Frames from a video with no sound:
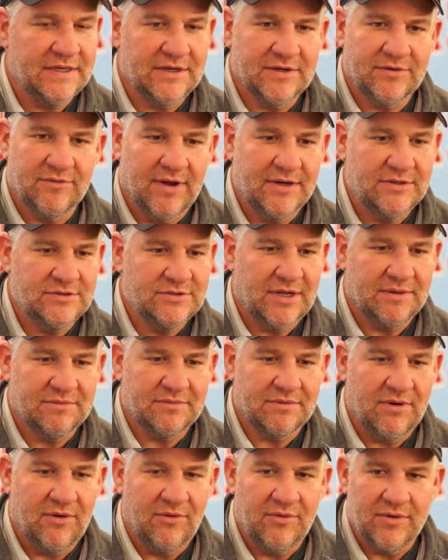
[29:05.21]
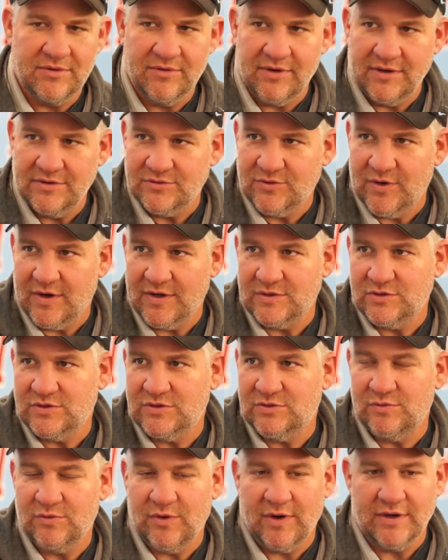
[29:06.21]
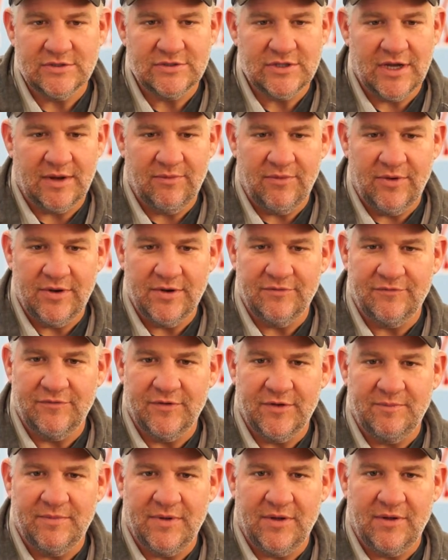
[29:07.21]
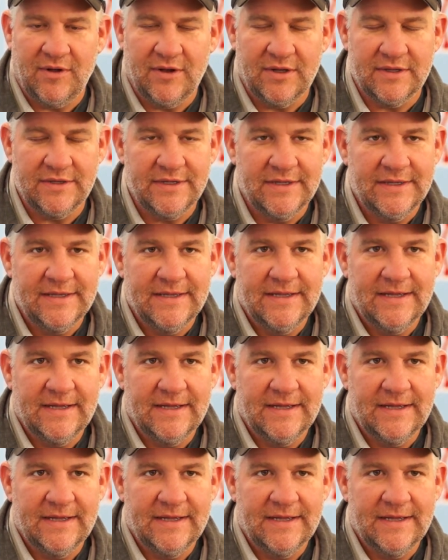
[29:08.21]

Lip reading: did a great job throwing, great job running the football, and